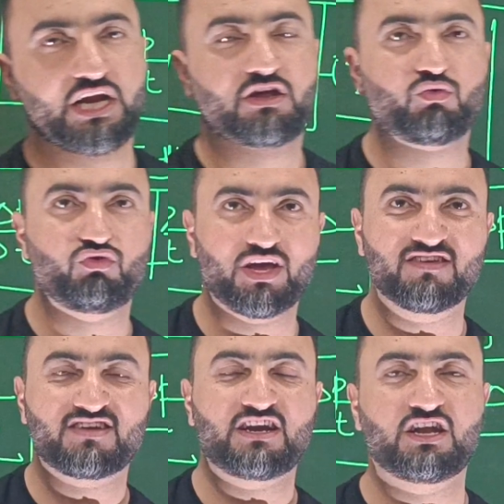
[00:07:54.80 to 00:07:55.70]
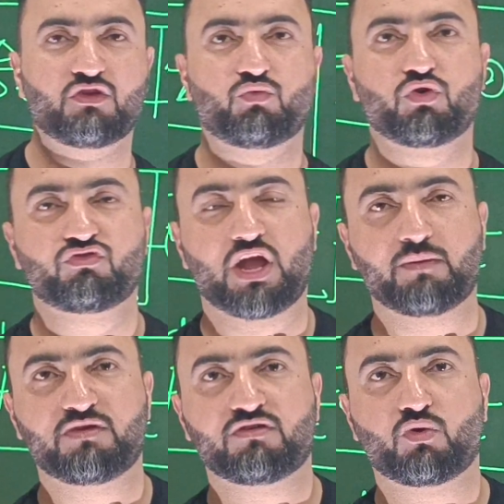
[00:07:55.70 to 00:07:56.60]
It gives you instantaneous force, so
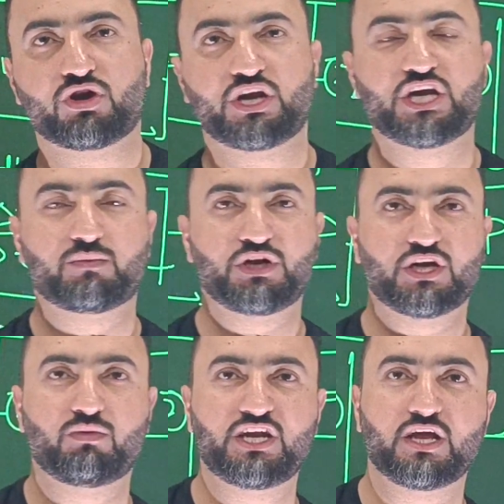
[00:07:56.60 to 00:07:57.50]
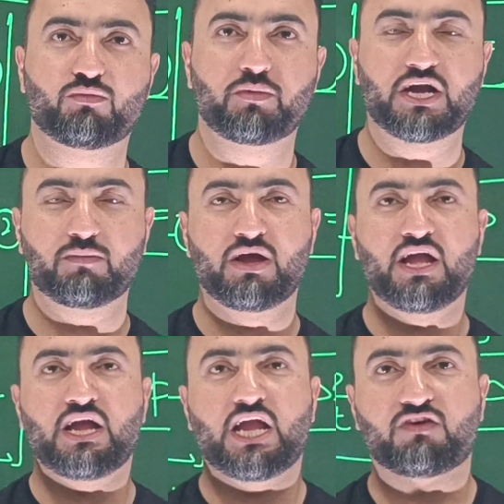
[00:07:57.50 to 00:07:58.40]
f is equal to rate of change of linear momentum.
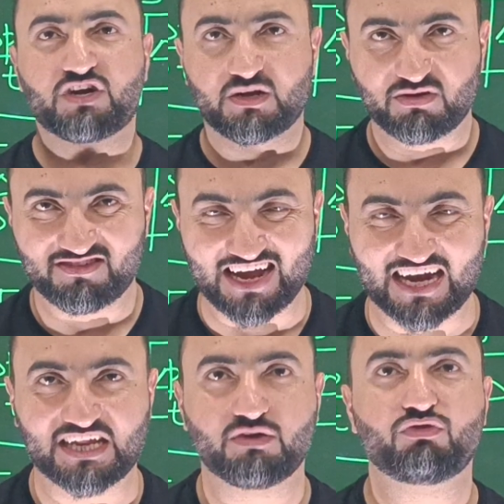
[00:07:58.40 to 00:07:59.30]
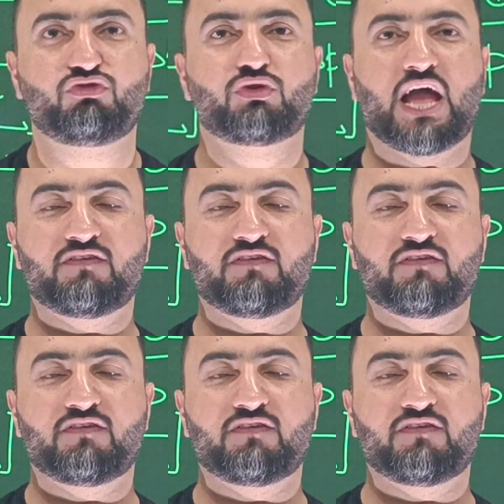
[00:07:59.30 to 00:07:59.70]
Equation number second gives you the